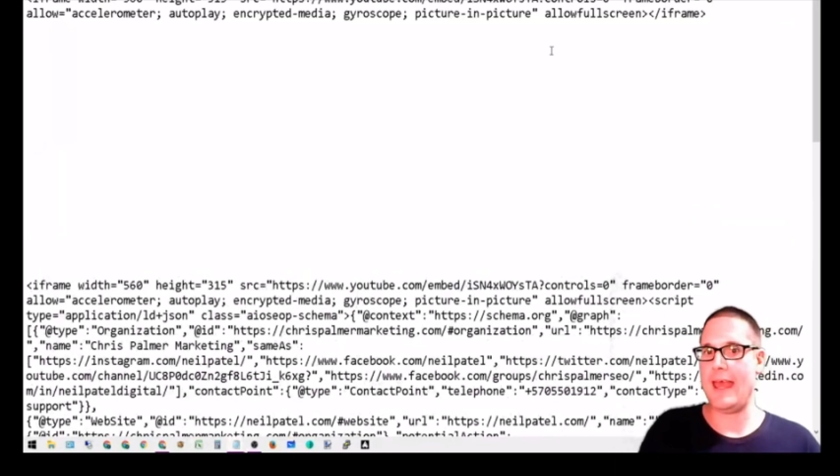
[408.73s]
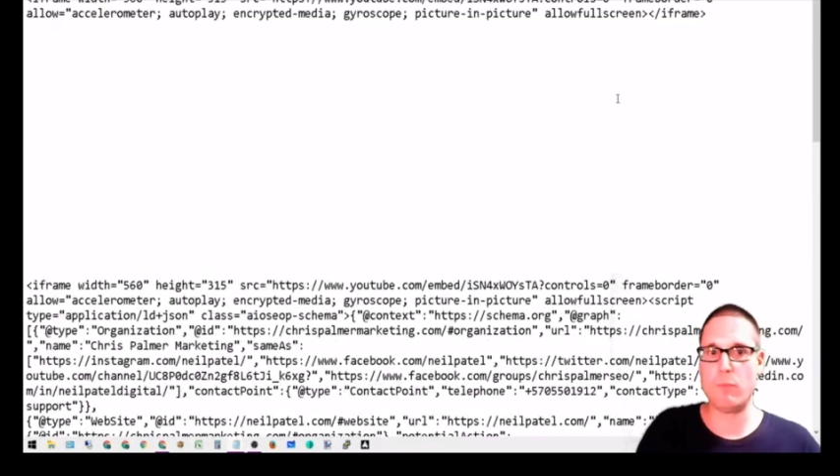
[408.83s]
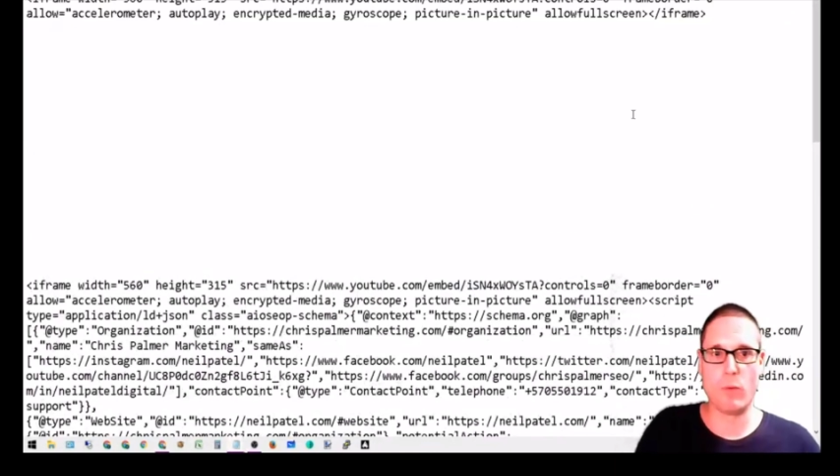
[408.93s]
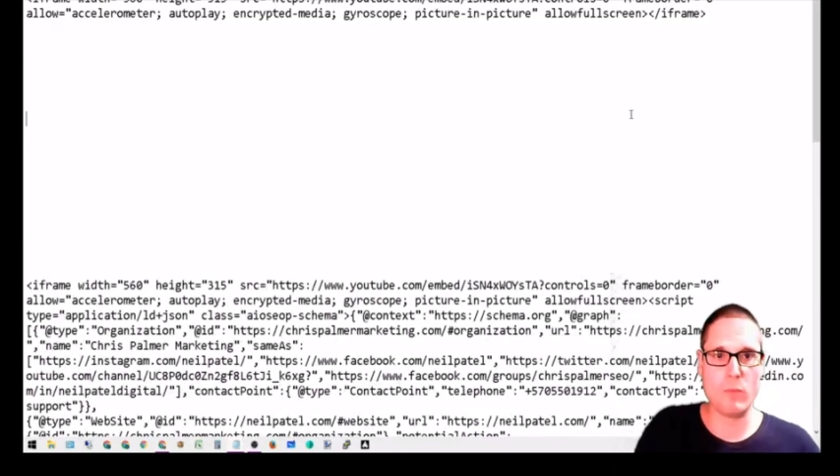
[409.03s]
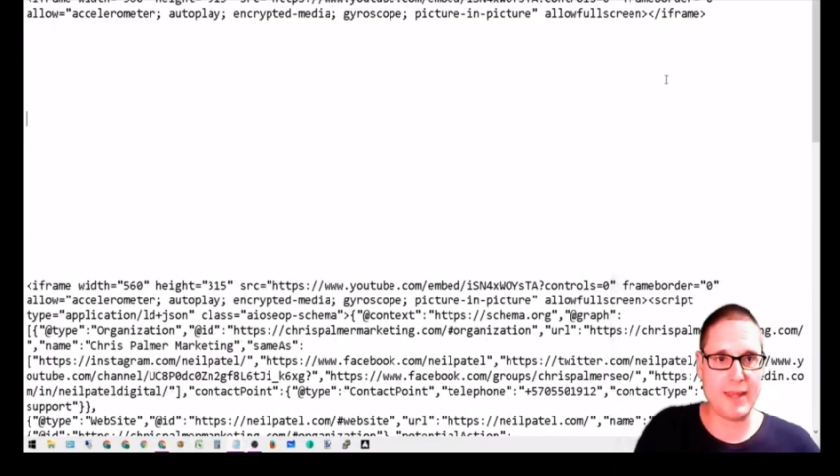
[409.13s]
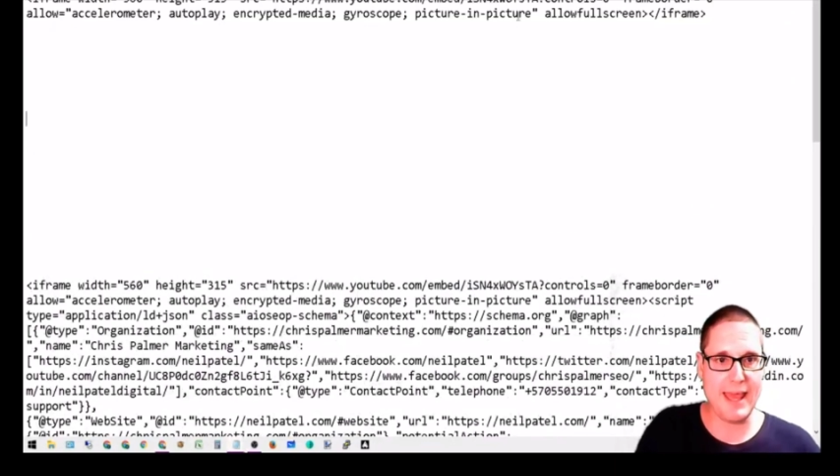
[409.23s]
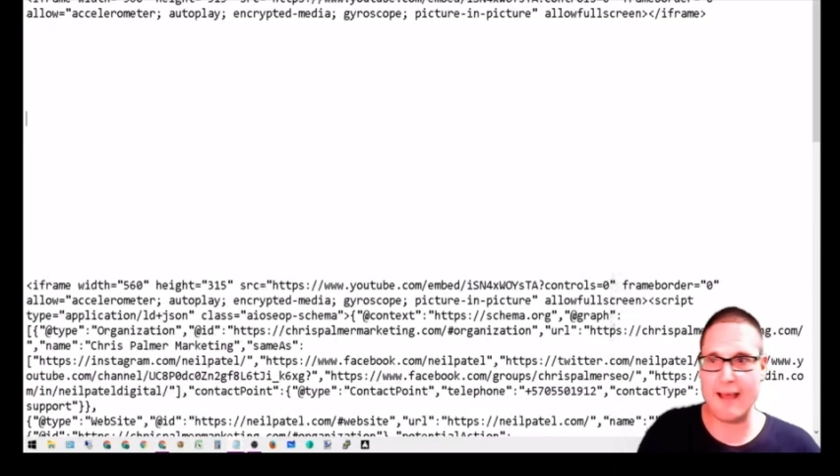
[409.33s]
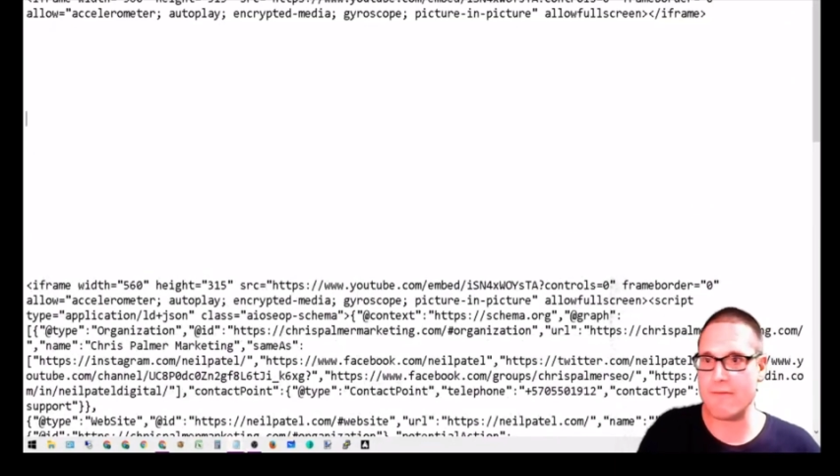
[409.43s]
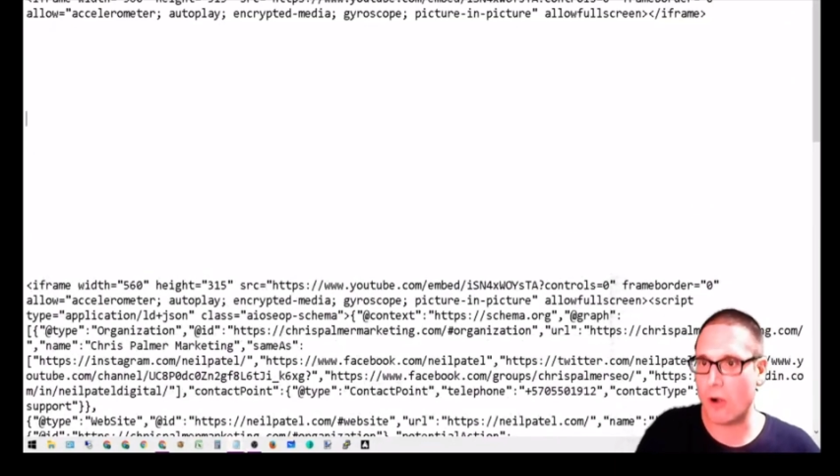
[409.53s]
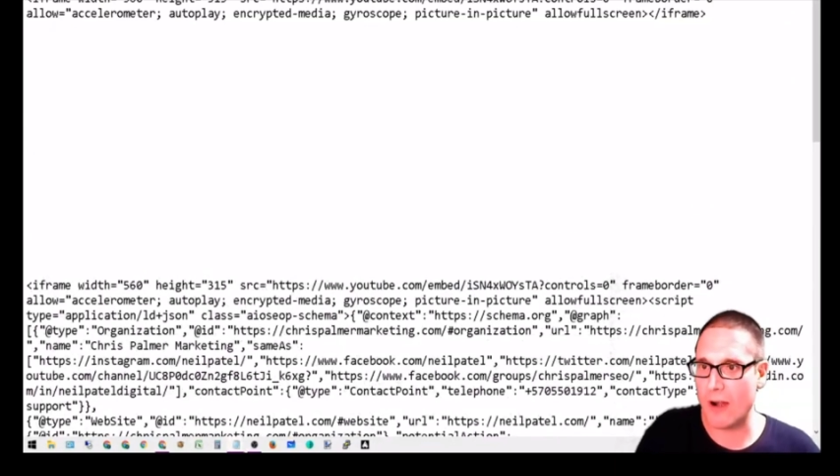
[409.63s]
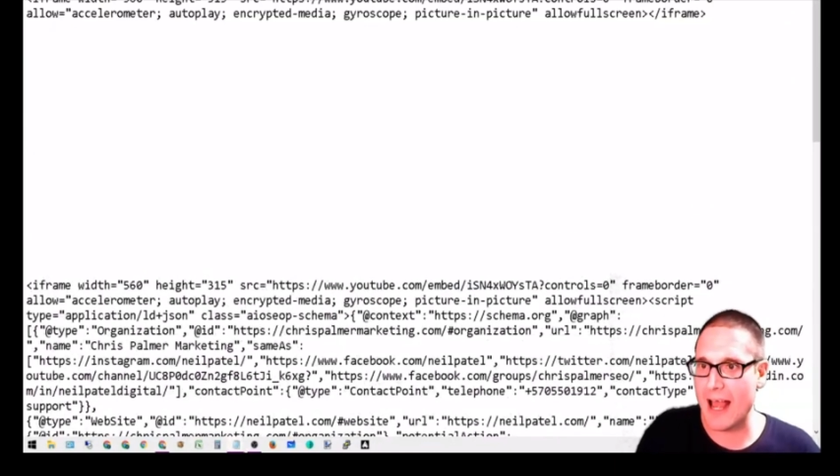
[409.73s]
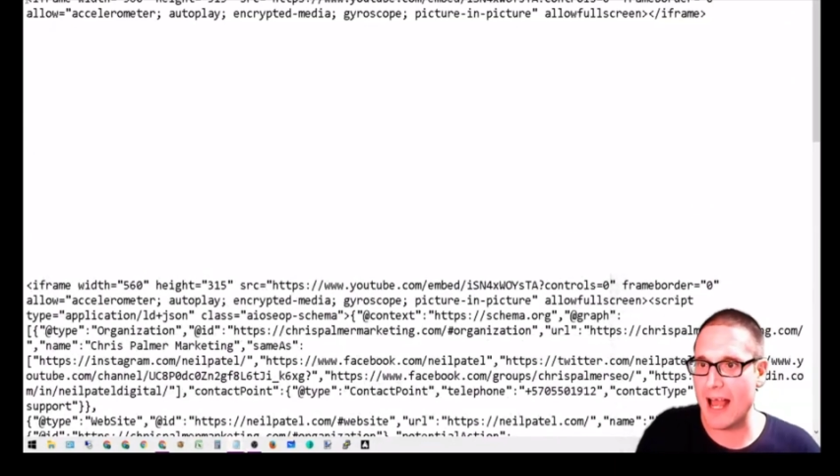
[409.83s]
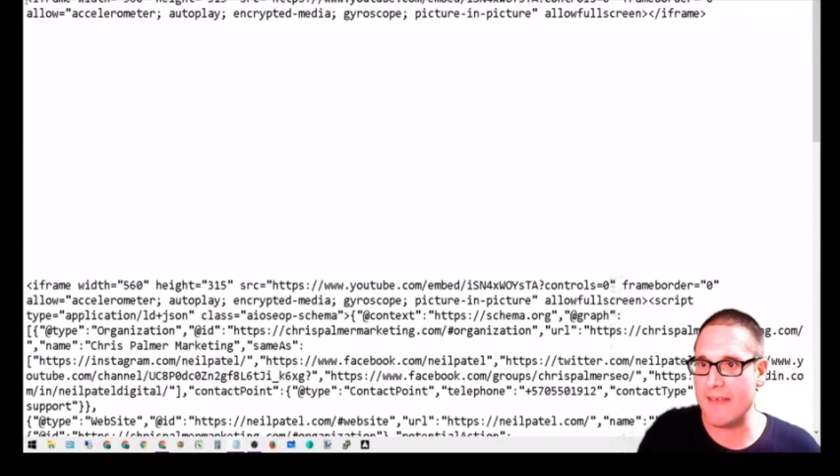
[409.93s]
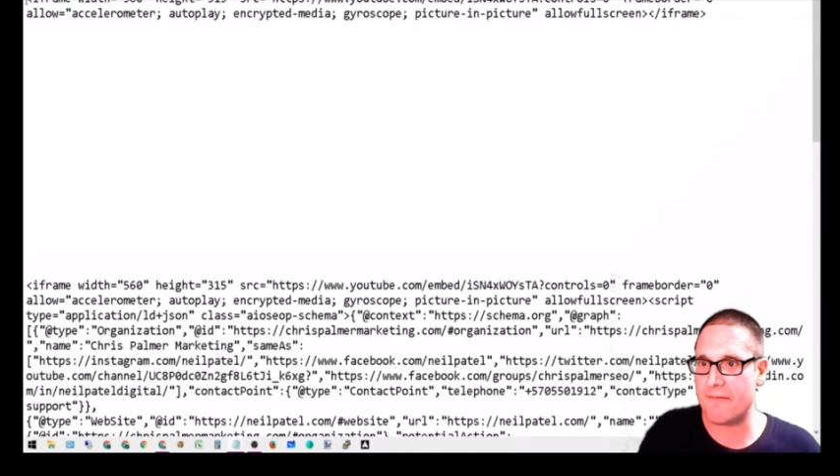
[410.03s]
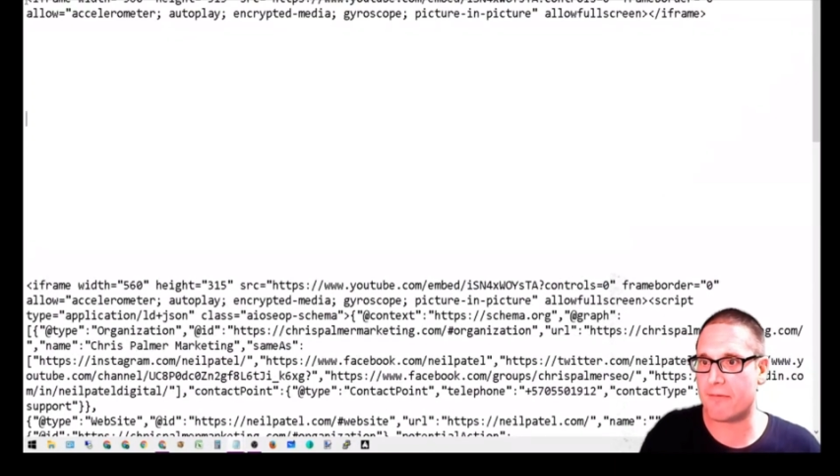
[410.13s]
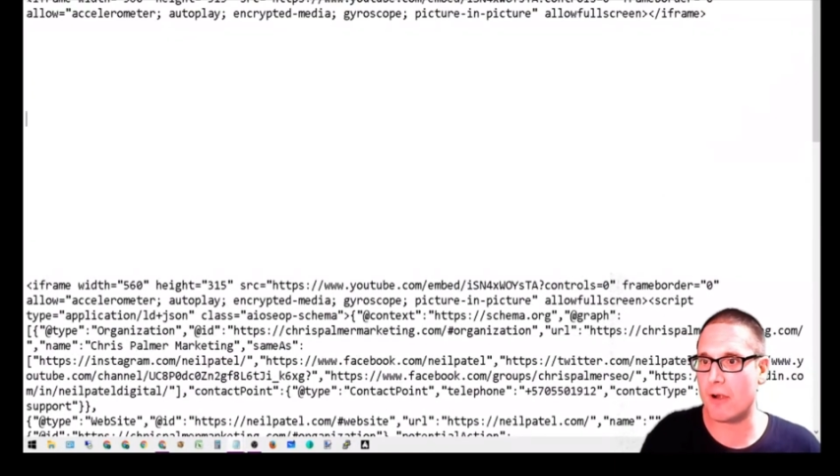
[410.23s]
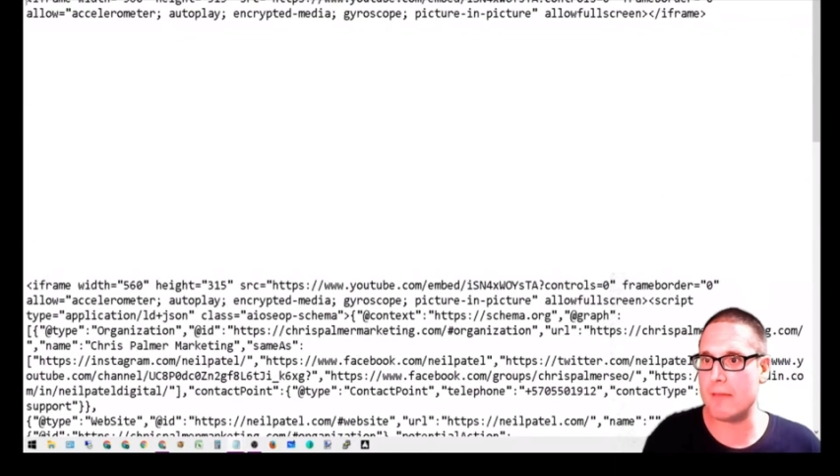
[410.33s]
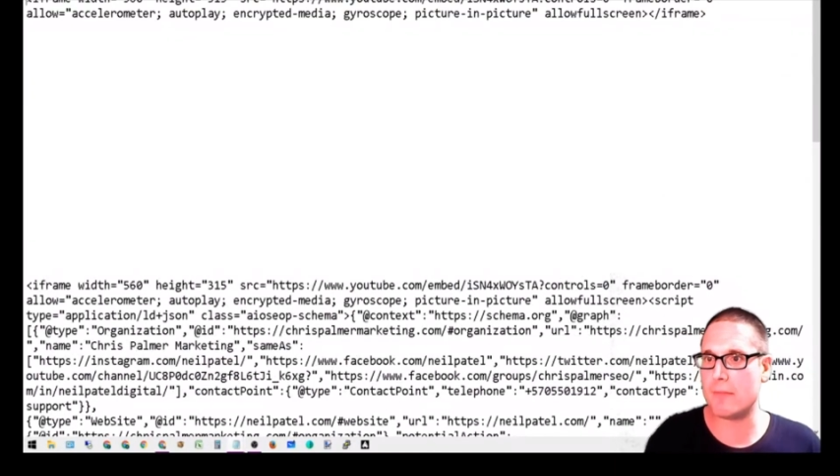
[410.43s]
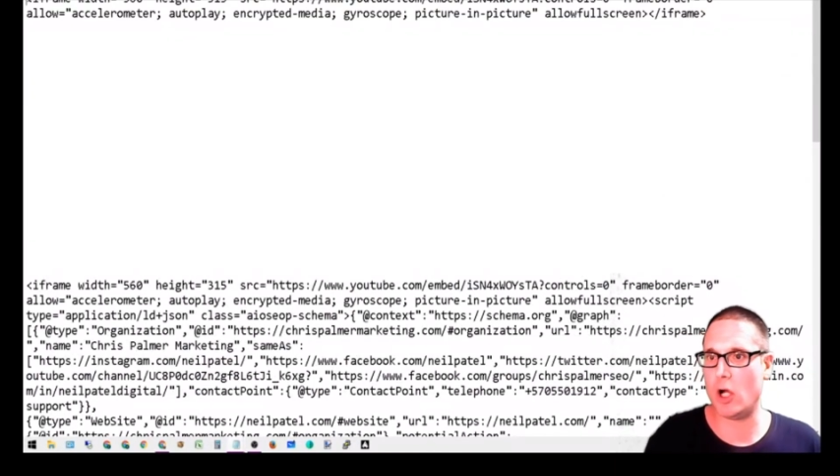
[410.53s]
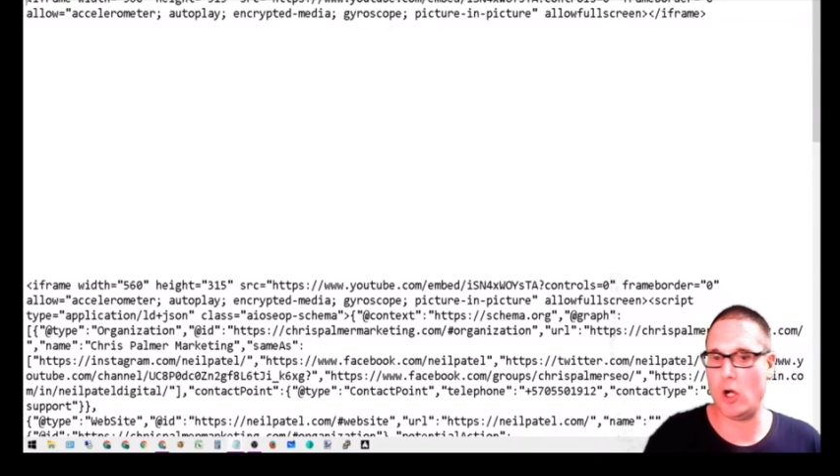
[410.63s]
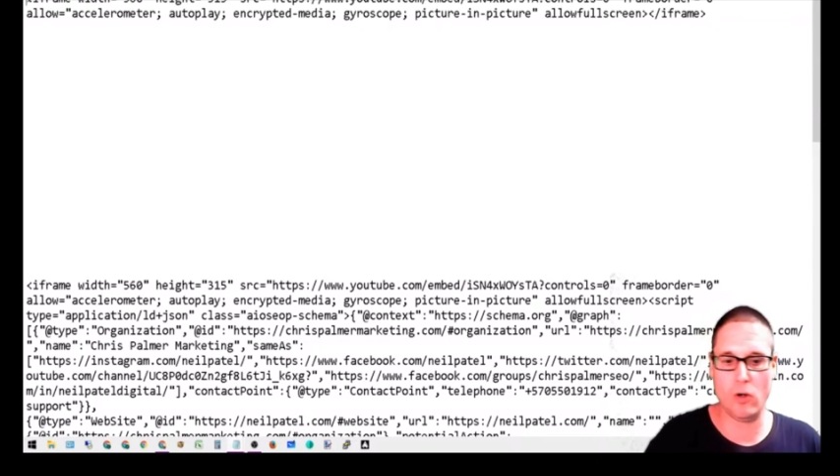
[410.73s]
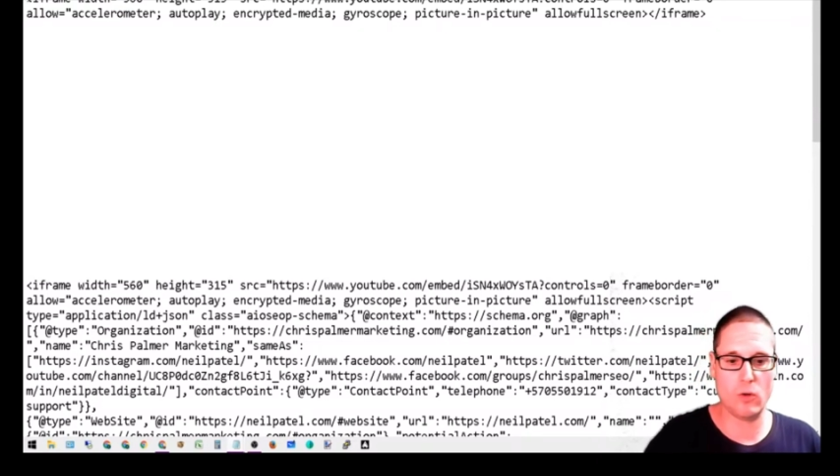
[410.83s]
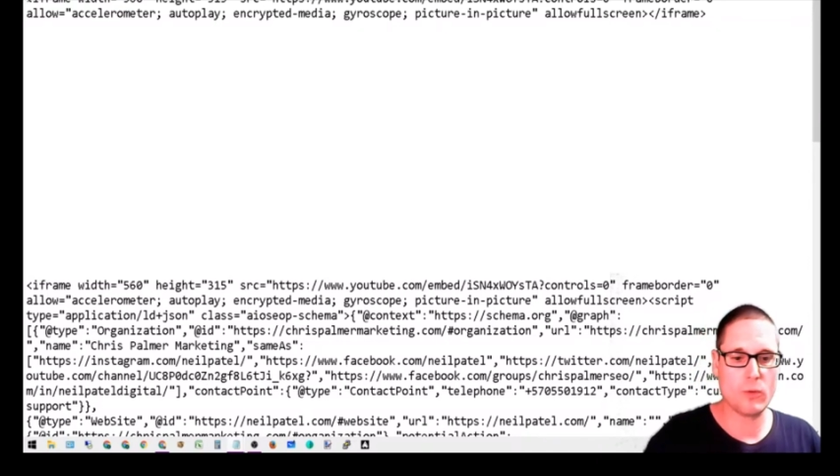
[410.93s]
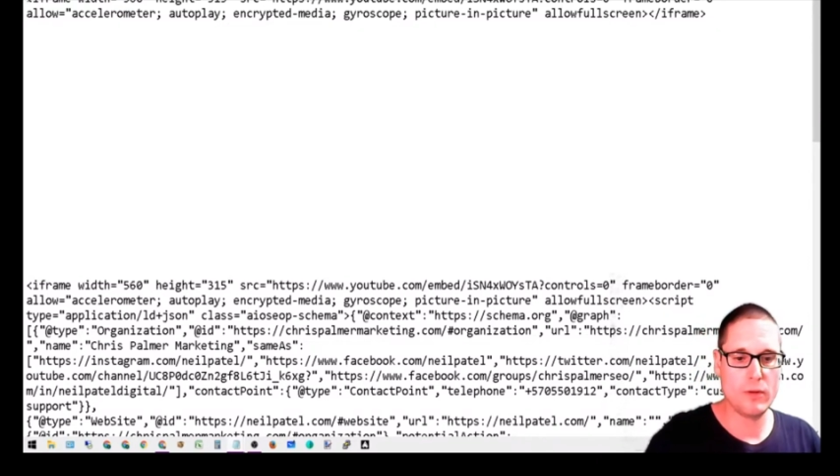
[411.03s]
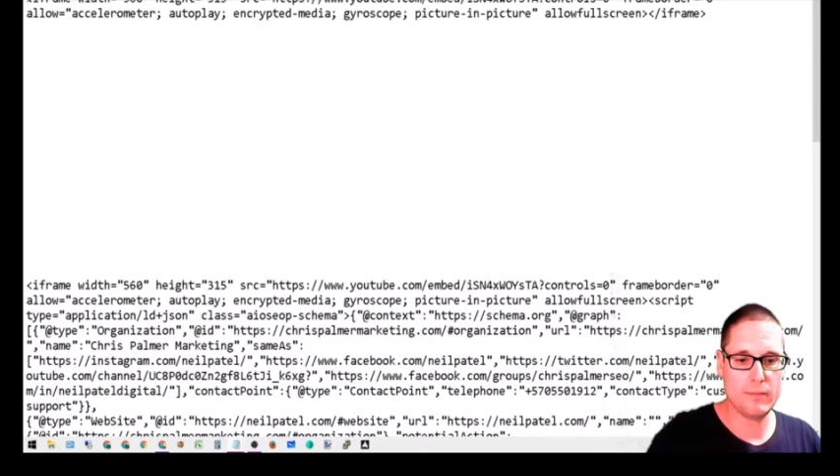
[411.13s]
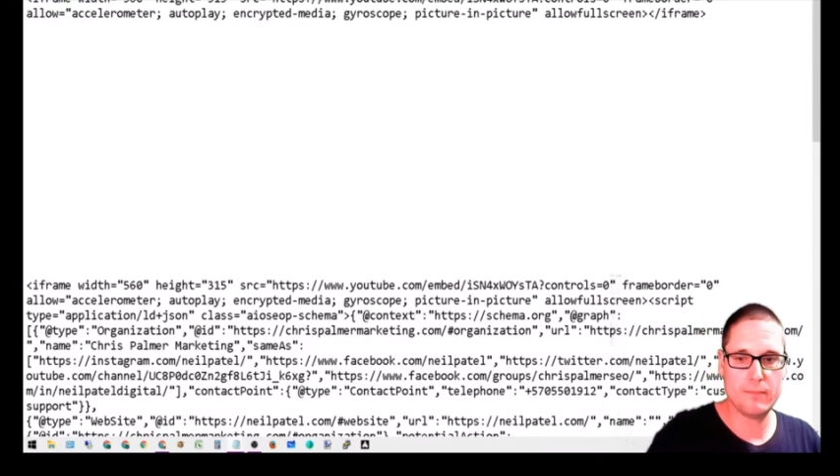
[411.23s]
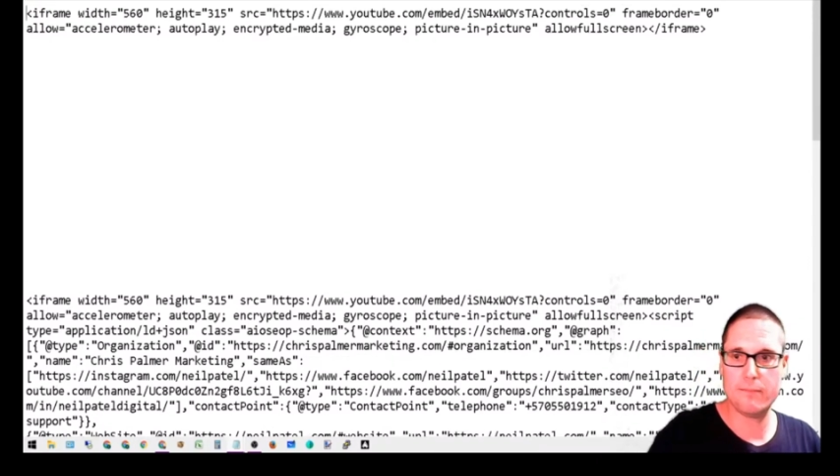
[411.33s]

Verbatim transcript: and when we have our iframe code,